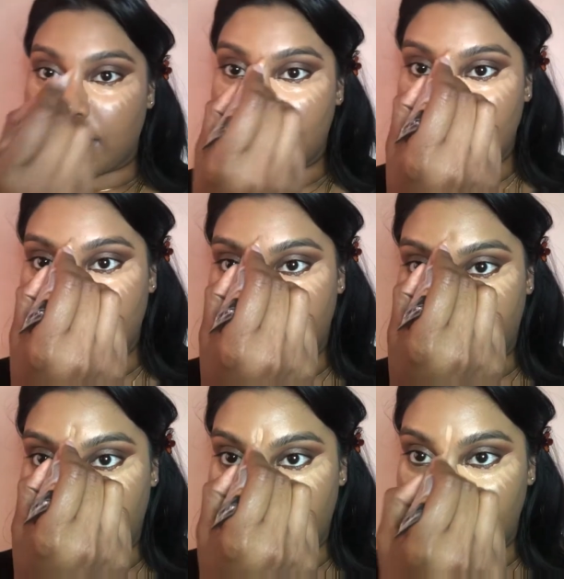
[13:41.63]

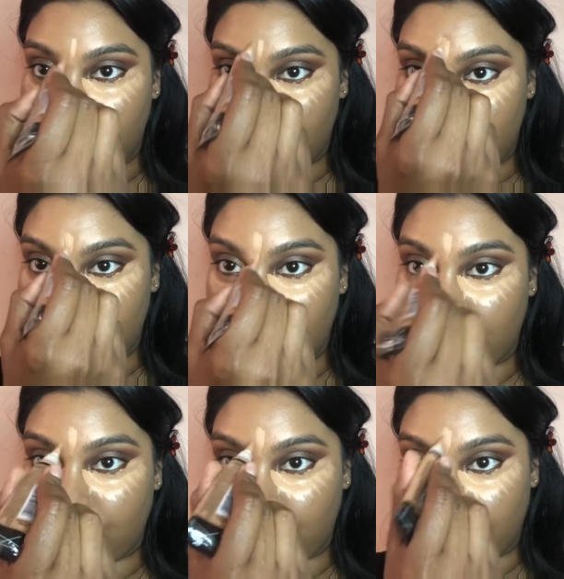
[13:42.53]
coverage
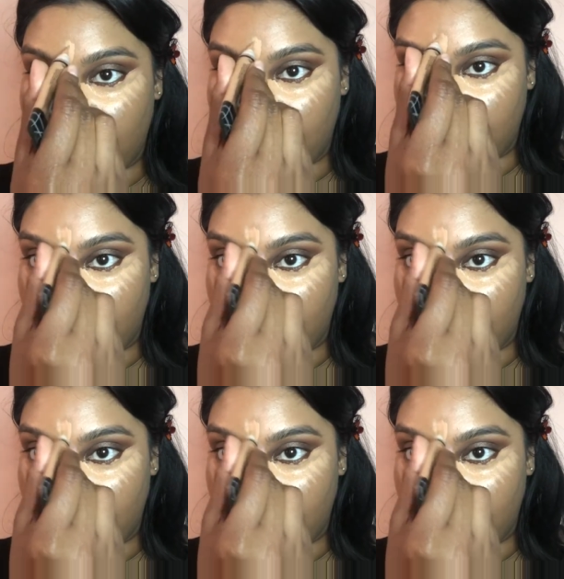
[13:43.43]
when I